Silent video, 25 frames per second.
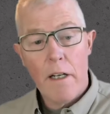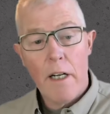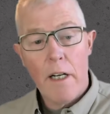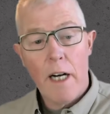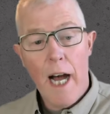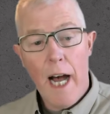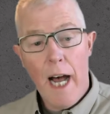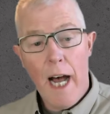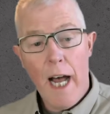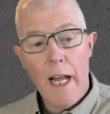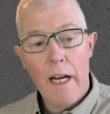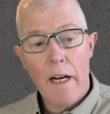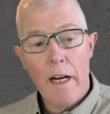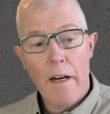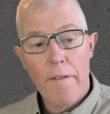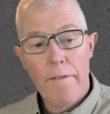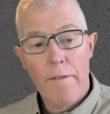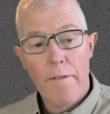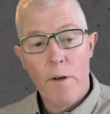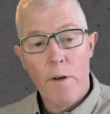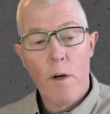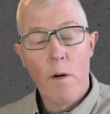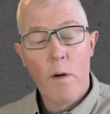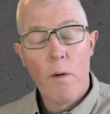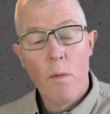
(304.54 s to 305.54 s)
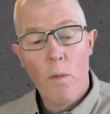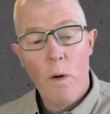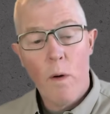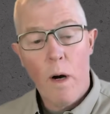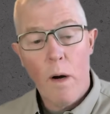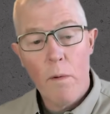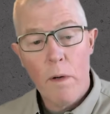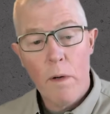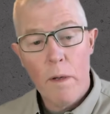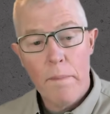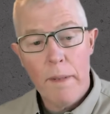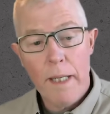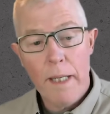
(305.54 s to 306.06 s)
or higher for
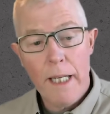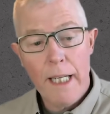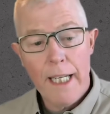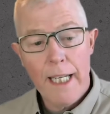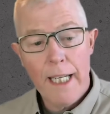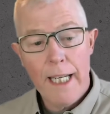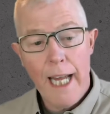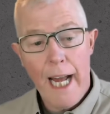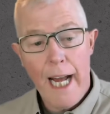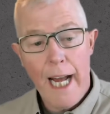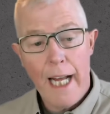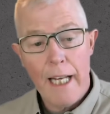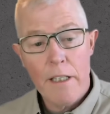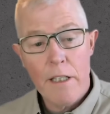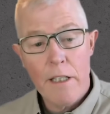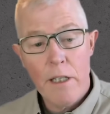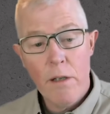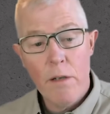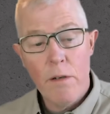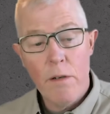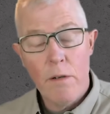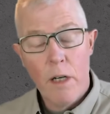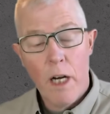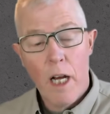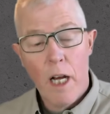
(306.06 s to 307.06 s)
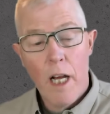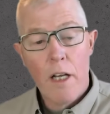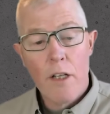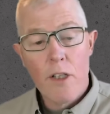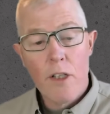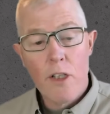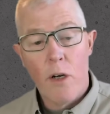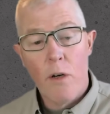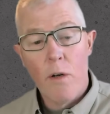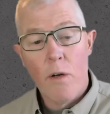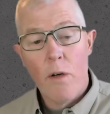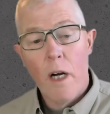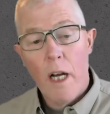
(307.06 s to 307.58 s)
what would be Cat 2.
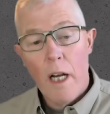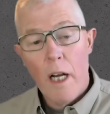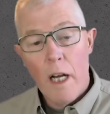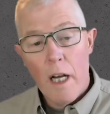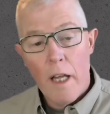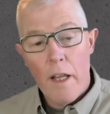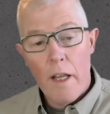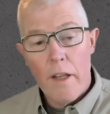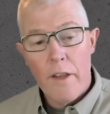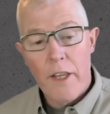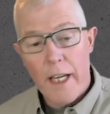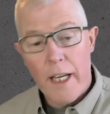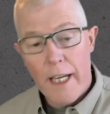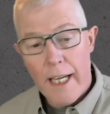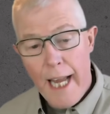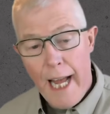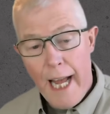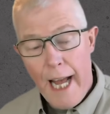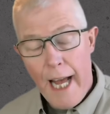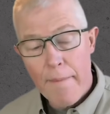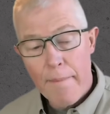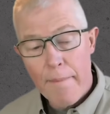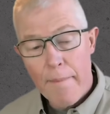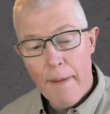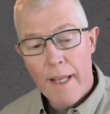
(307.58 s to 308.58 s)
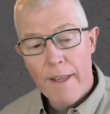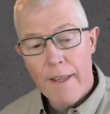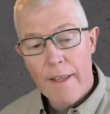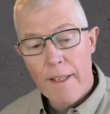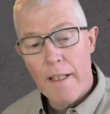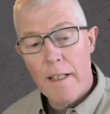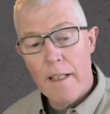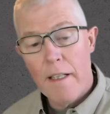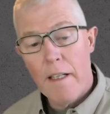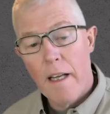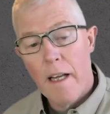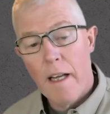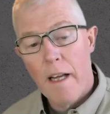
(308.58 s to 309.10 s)
So the Cat
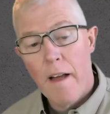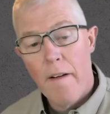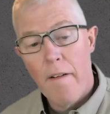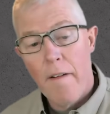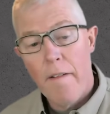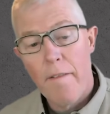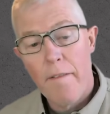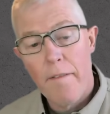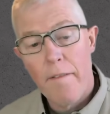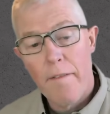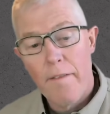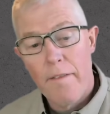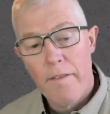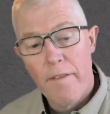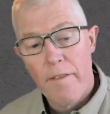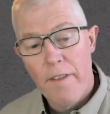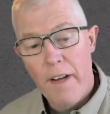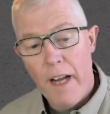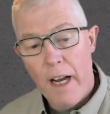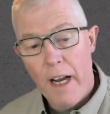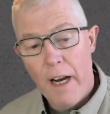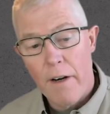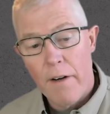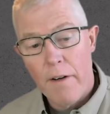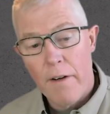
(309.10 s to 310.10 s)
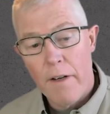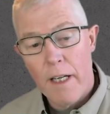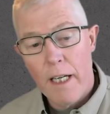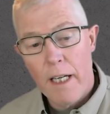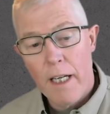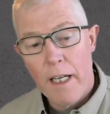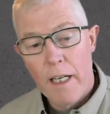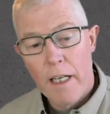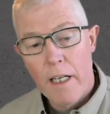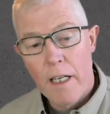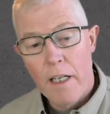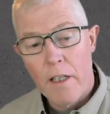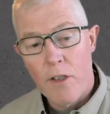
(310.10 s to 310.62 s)
method,
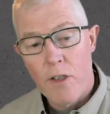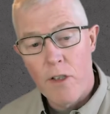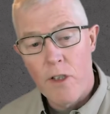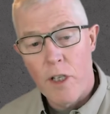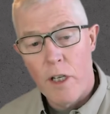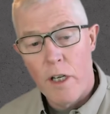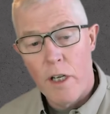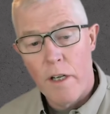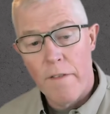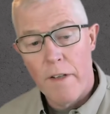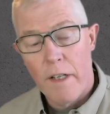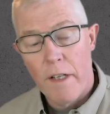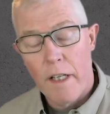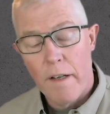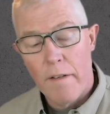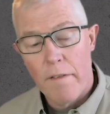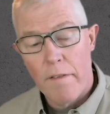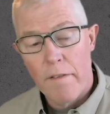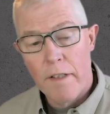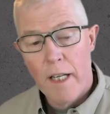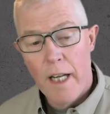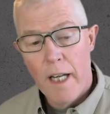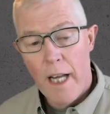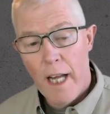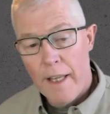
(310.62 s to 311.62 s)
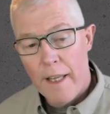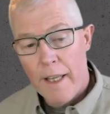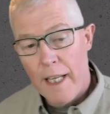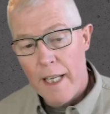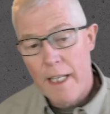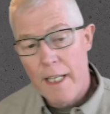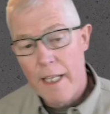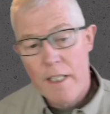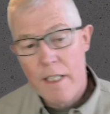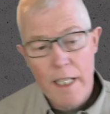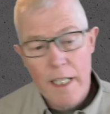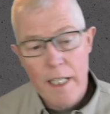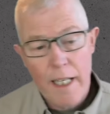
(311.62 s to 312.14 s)
very conservative. The
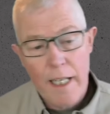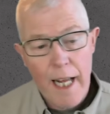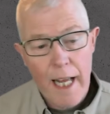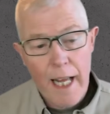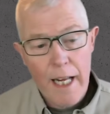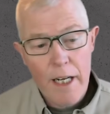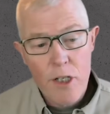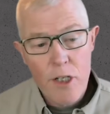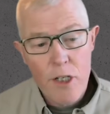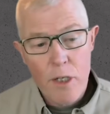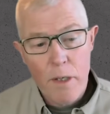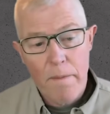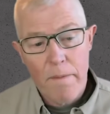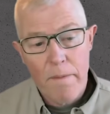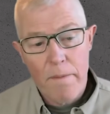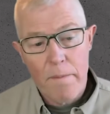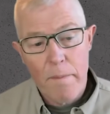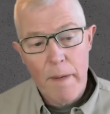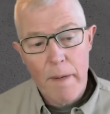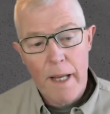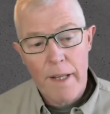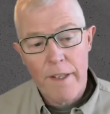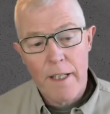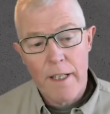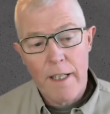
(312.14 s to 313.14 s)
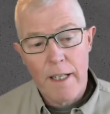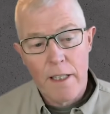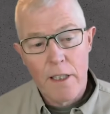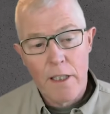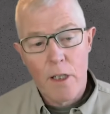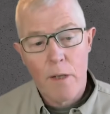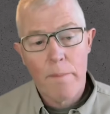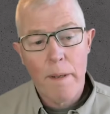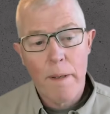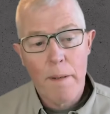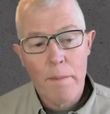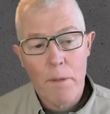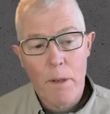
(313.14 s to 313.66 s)
incident energy method, a
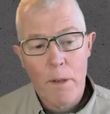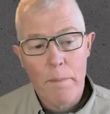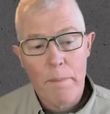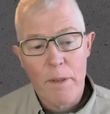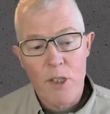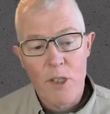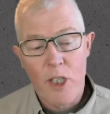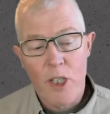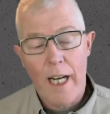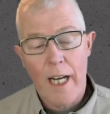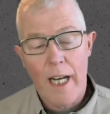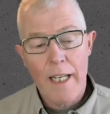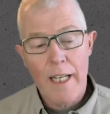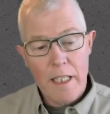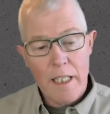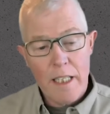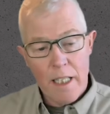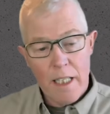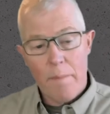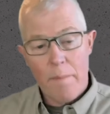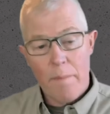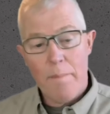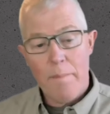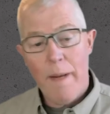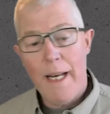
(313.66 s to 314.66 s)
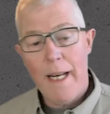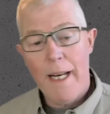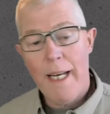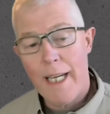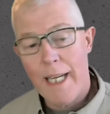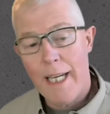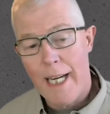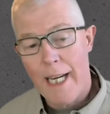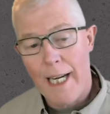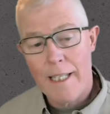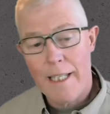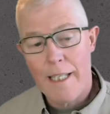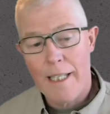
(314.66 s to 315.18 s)
little bit more precise, and in many
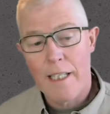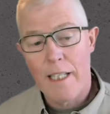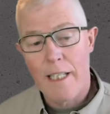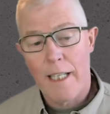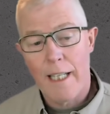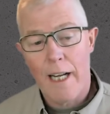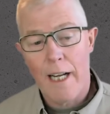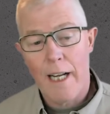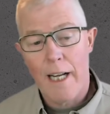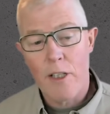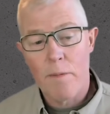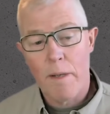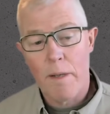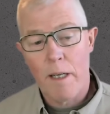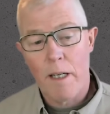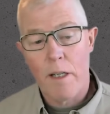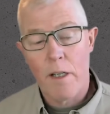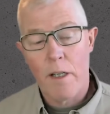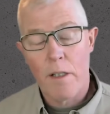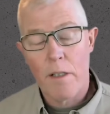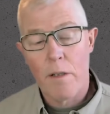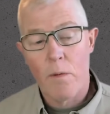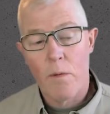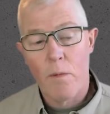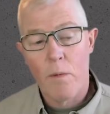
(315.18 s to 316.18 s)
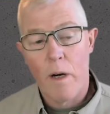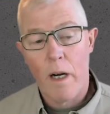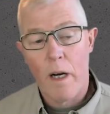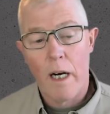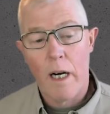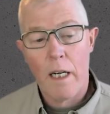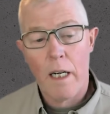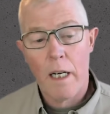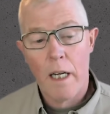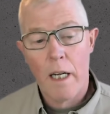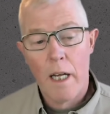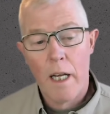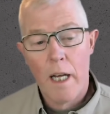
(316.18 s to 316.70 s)
cases allows me to
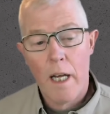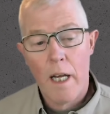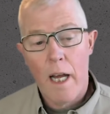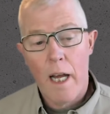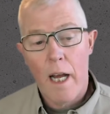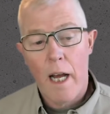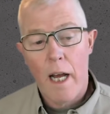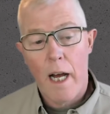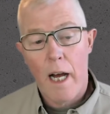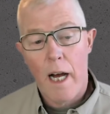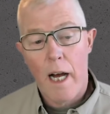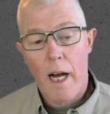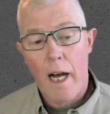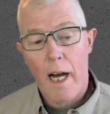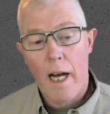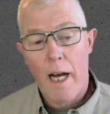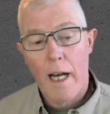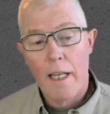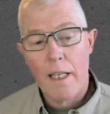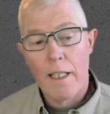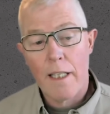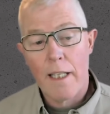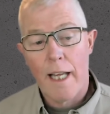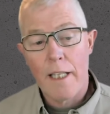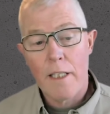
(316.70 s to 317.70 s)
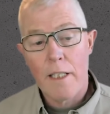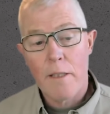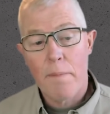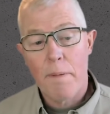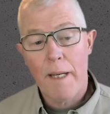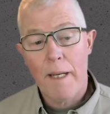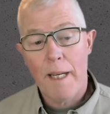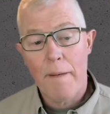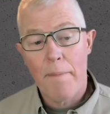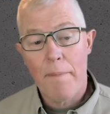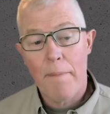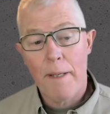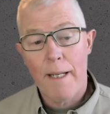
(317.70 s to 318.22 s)
wear less
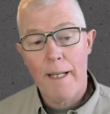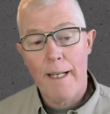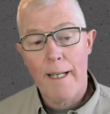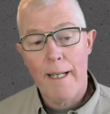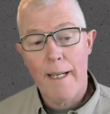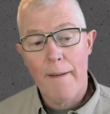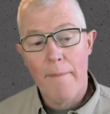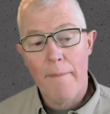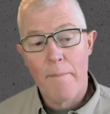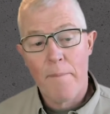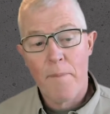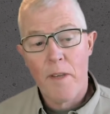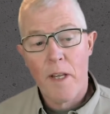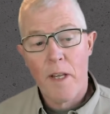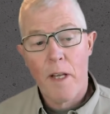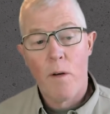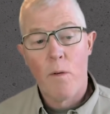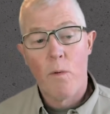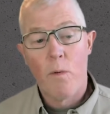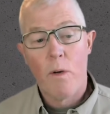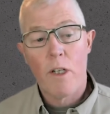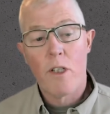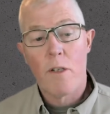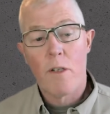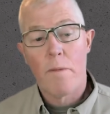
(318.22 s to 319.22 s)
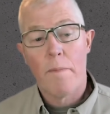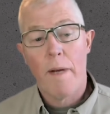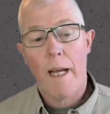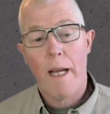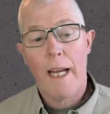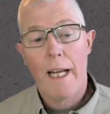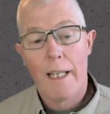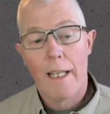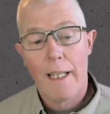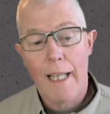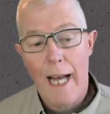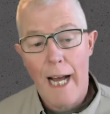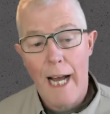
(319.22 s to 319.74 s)
PPE, which may
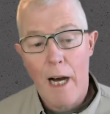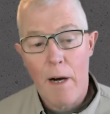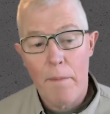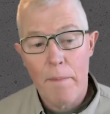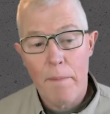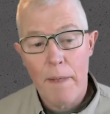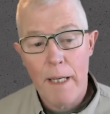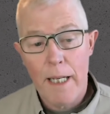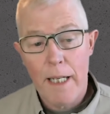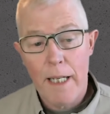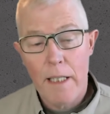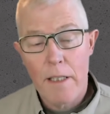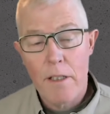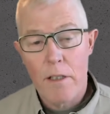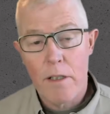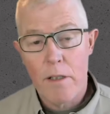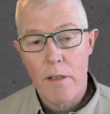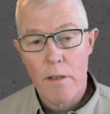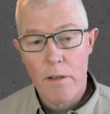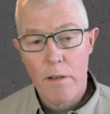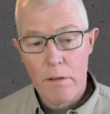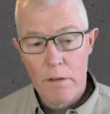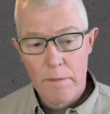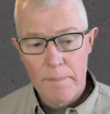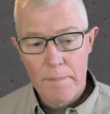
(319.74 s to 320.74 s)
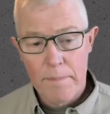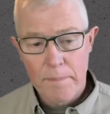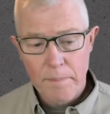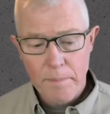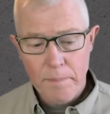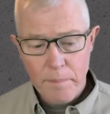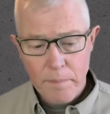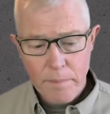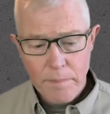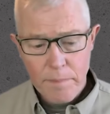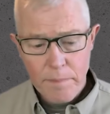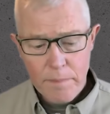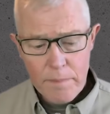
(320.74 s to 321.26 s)
allow me to
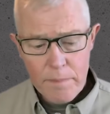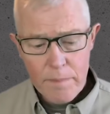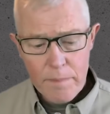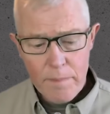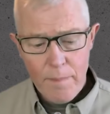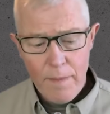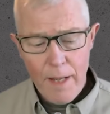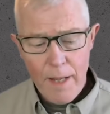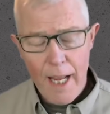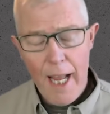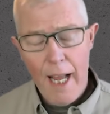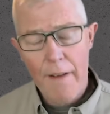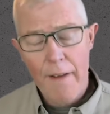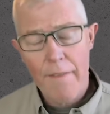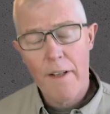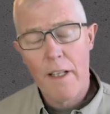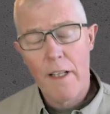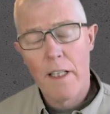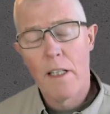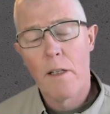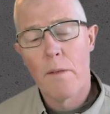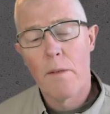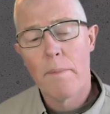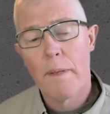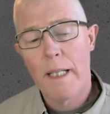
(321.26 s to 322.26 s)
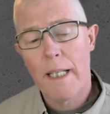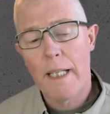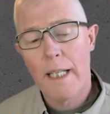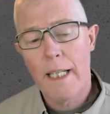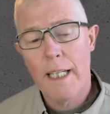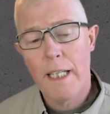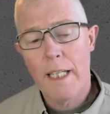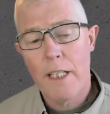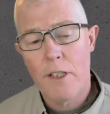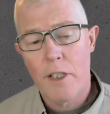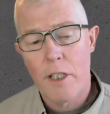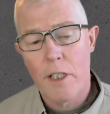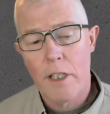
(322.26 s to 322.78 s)
have a little bit
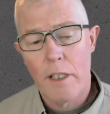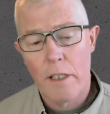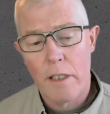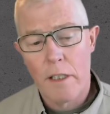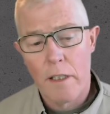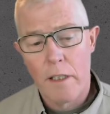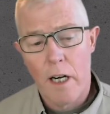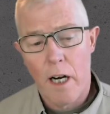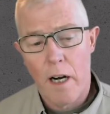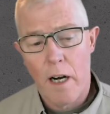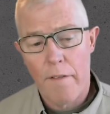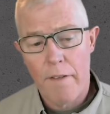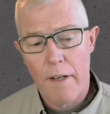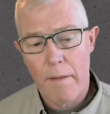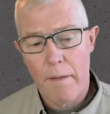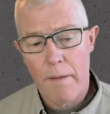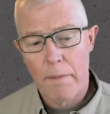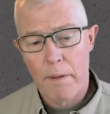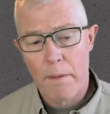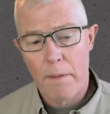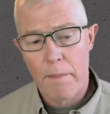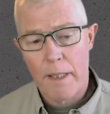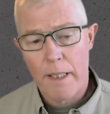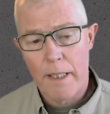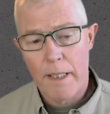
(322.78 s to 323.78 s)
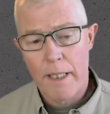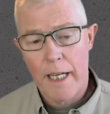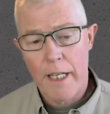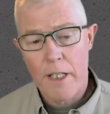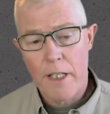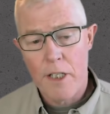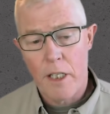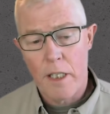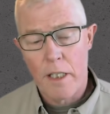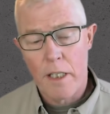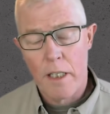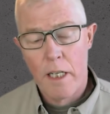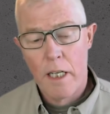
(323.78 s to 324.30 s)
easier of
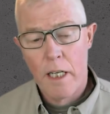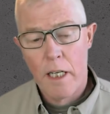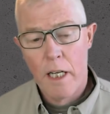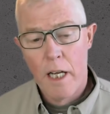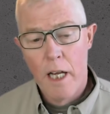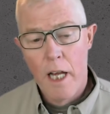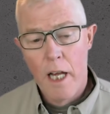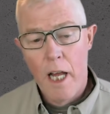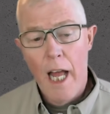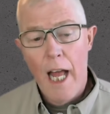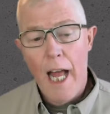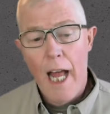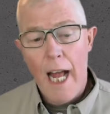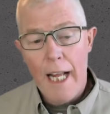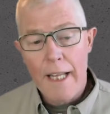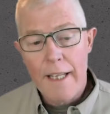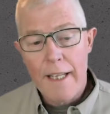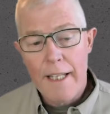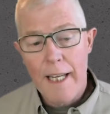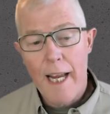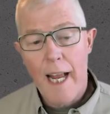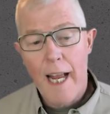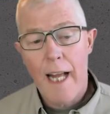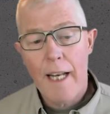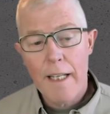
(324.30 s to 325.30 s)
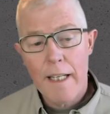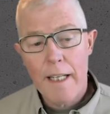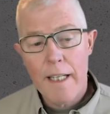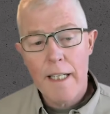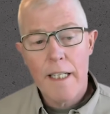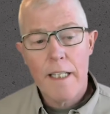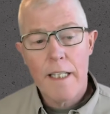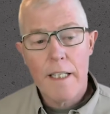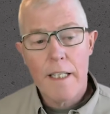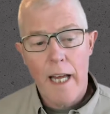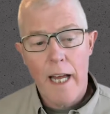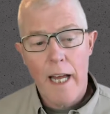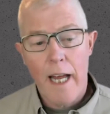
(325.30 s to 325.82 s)
implementation. At the end of the
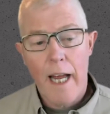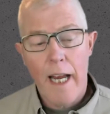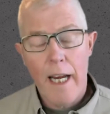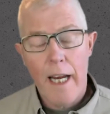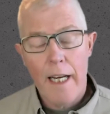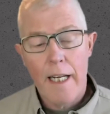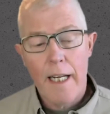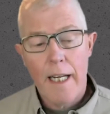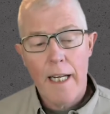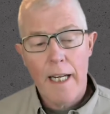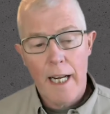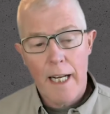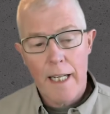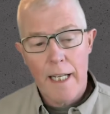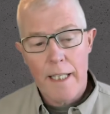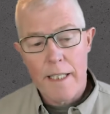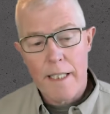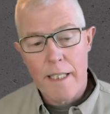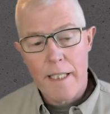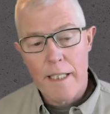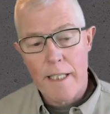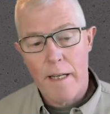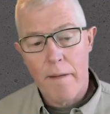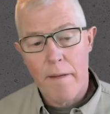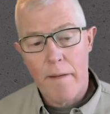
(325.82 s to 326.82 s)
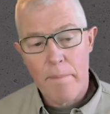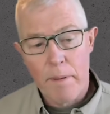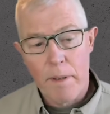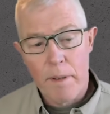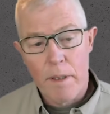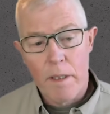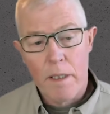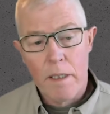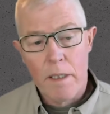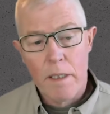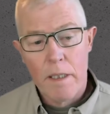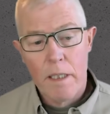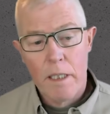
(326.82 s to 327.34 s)
day, it's
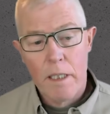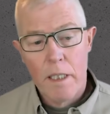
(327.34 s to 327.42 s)
simple.